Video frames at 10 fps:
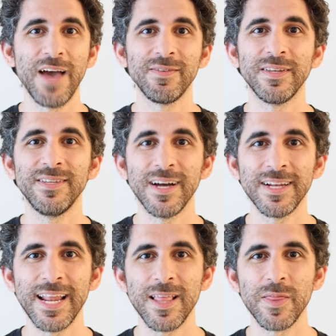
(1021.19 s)
haven't
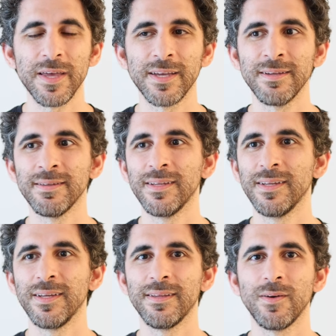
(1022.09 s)
done anything
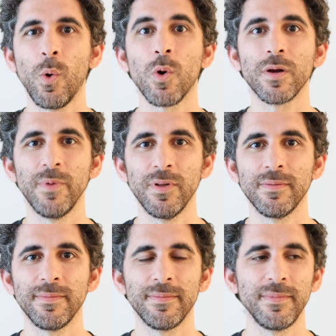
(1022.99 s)
horrible
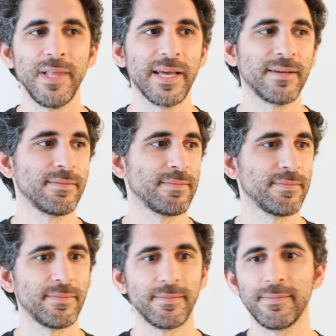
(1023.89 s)
like
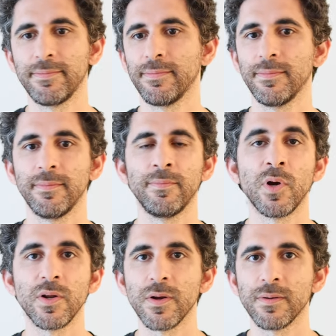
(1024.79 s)

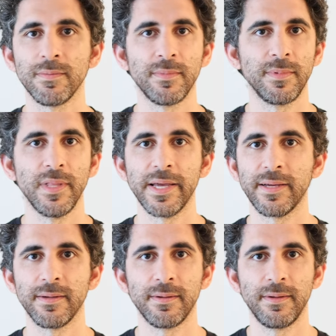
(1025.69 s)
murder, like